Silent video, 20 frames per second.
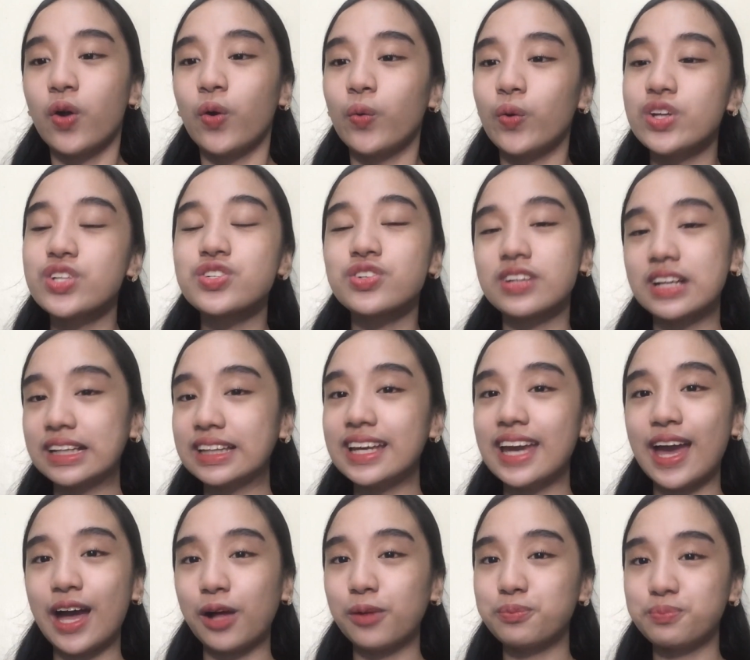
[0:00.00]
which
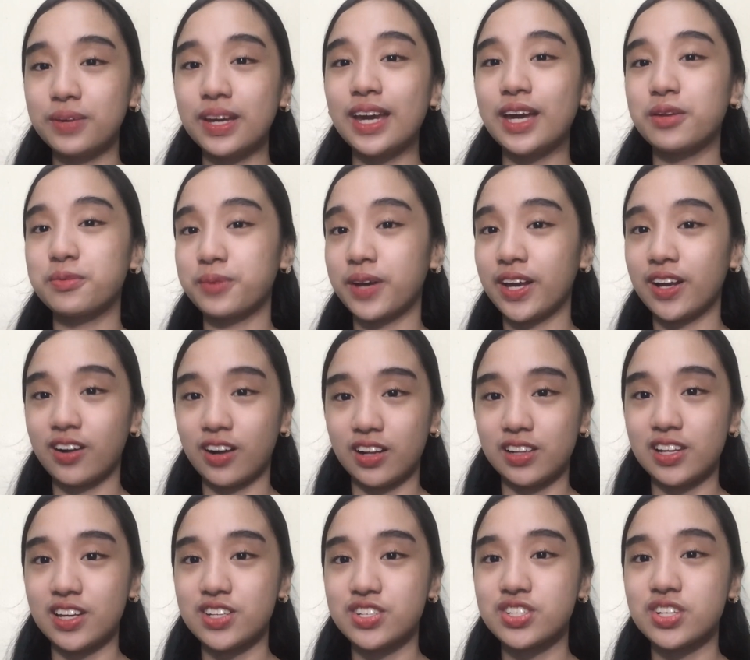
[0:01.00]
really helped me in my
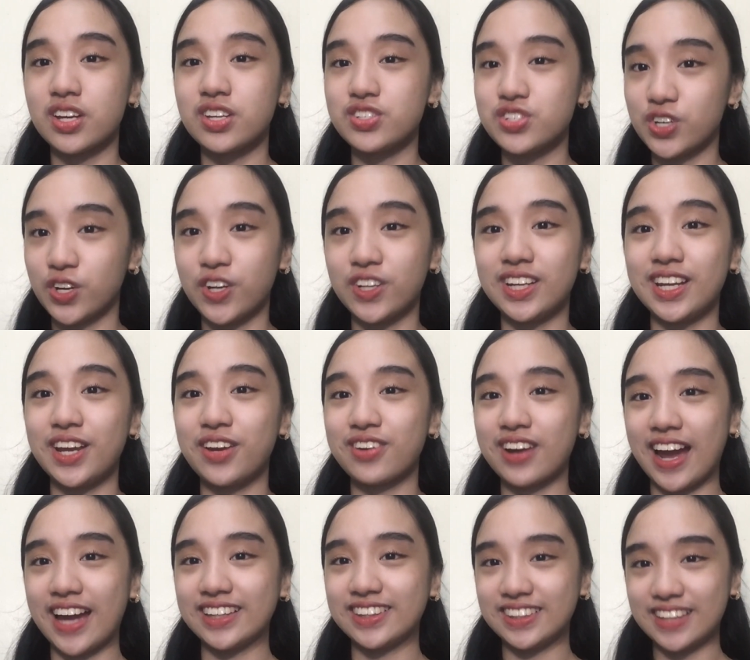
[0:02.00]
college journey
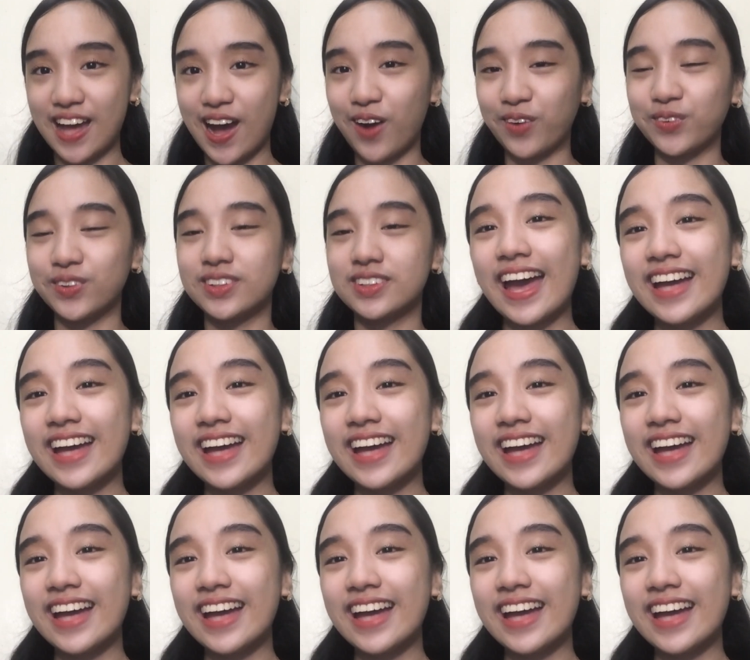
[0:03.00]
right now.